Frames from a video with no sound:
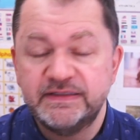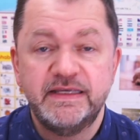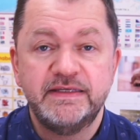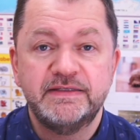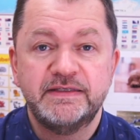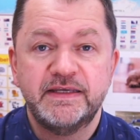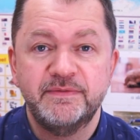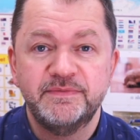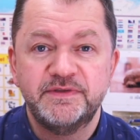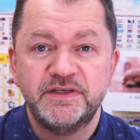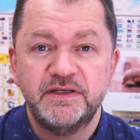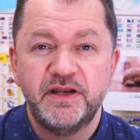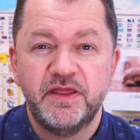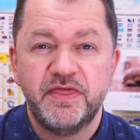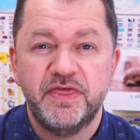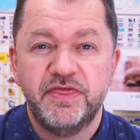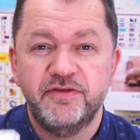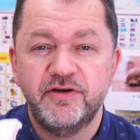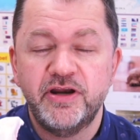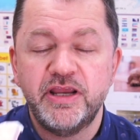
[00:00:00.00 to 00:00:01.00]
this comes in
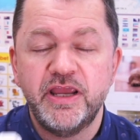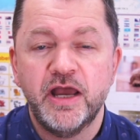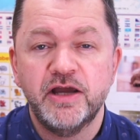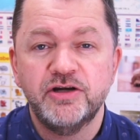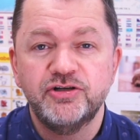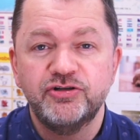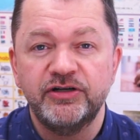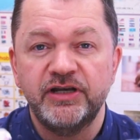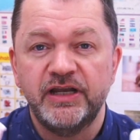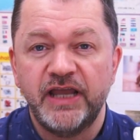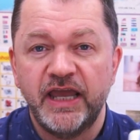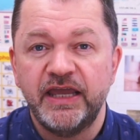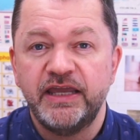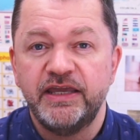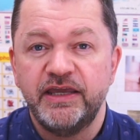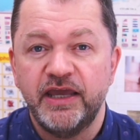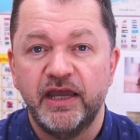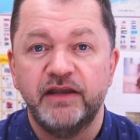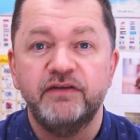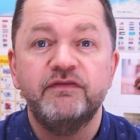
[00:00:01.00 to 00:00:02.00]
at 308
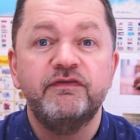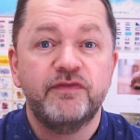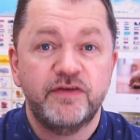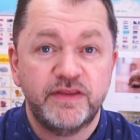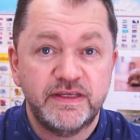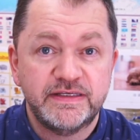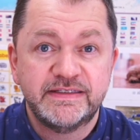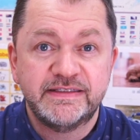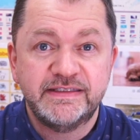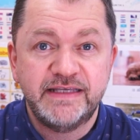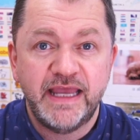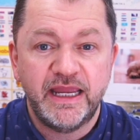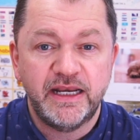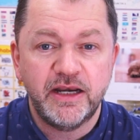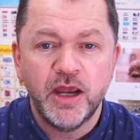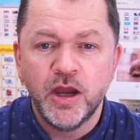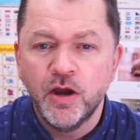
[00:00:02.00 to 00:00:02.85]
yen for the set,